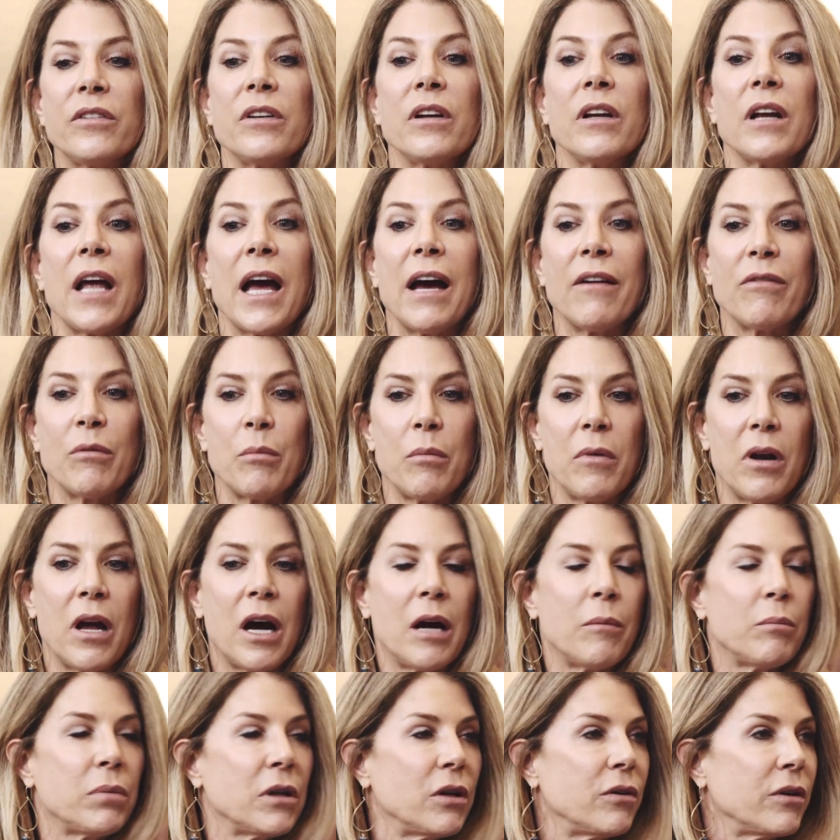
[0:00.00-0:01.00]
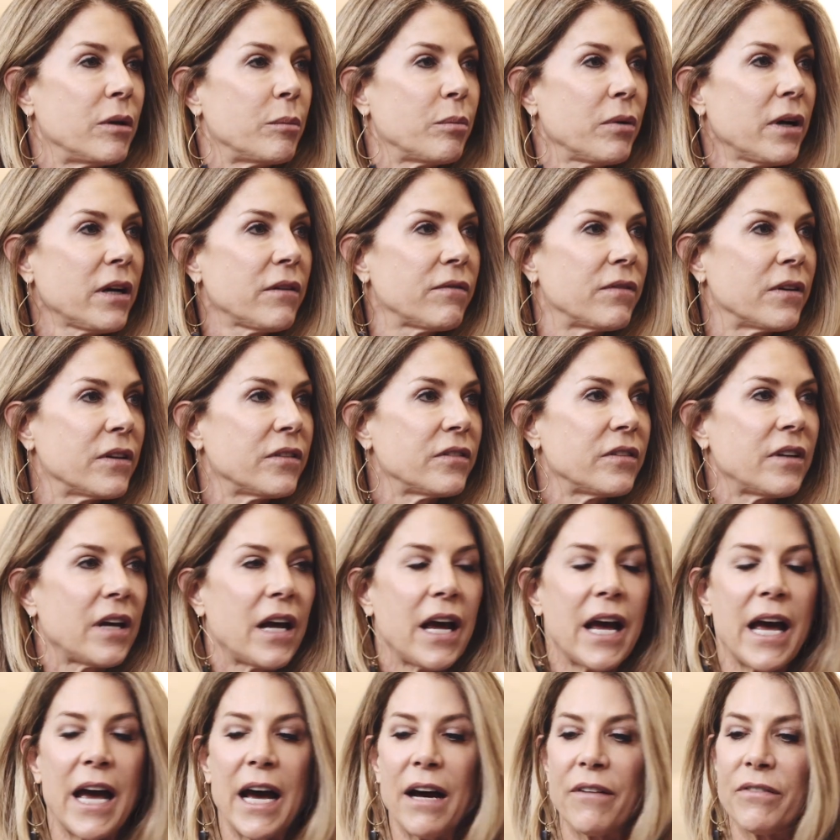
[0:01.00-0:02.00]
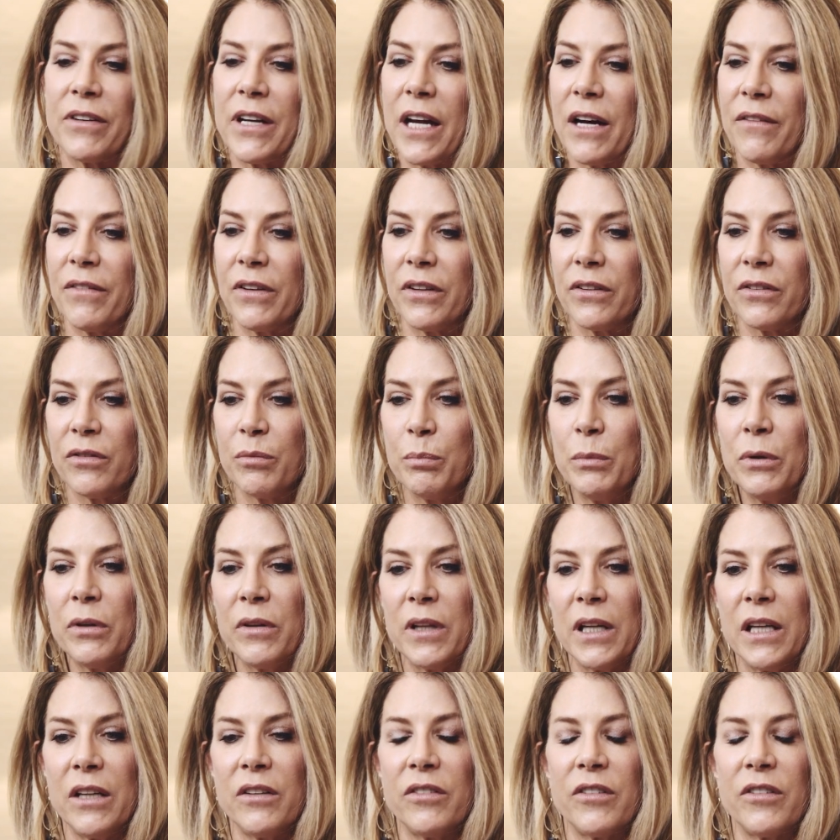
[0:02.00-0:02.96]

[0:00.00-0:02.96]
to have them not bloat at breakfast, to have a smoothie.